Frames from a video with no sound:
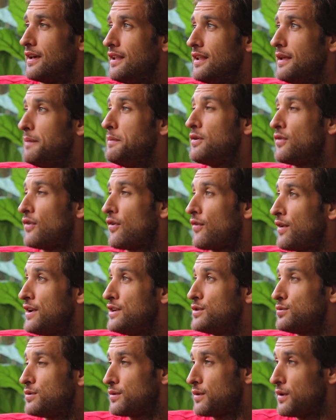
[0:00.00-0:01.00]
let me
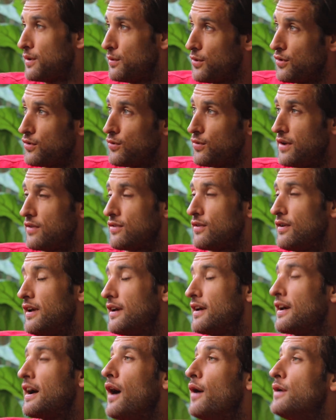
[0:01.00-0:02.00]
rearrange what he wants to ask he's, you.
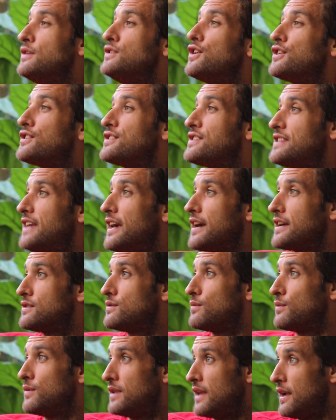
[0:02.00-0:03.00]
Like, he's a virgin.
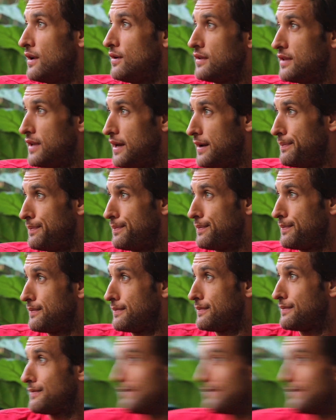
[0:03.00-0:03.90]
sex with Alodia? He's a. butt.